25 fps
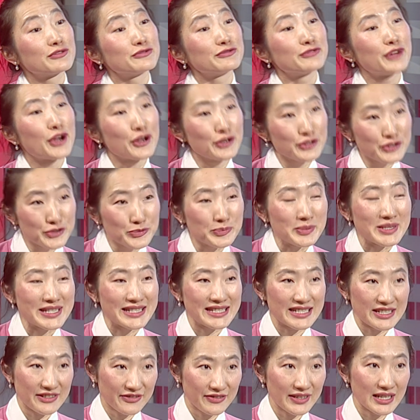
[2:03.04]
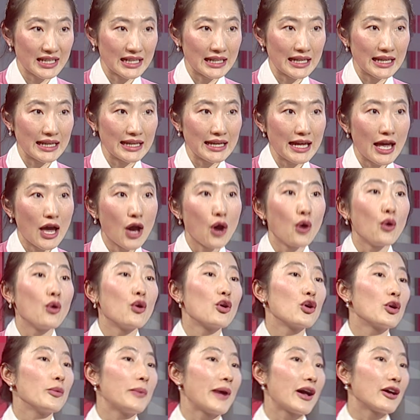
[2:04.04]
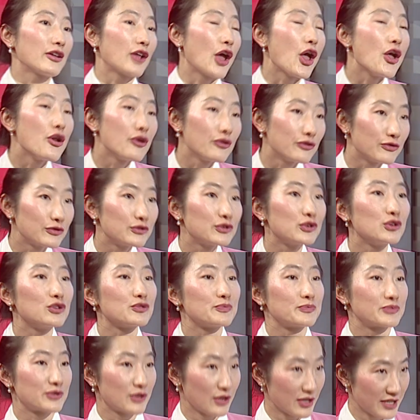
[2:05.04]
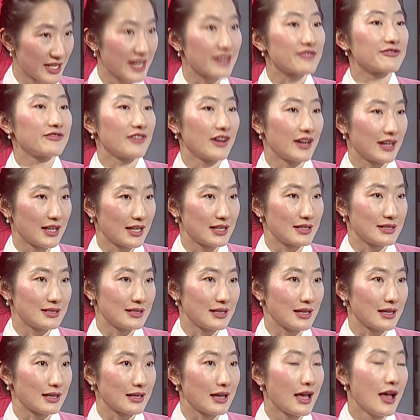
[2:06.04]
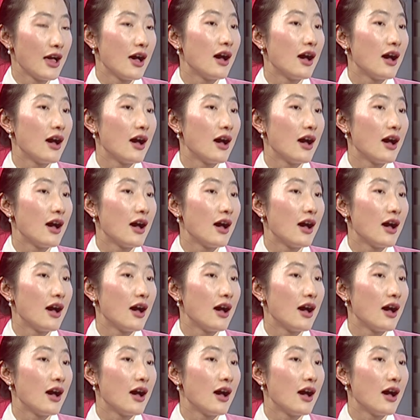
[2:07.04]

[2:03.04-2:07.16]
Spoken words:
and Road specifically or about overall project financing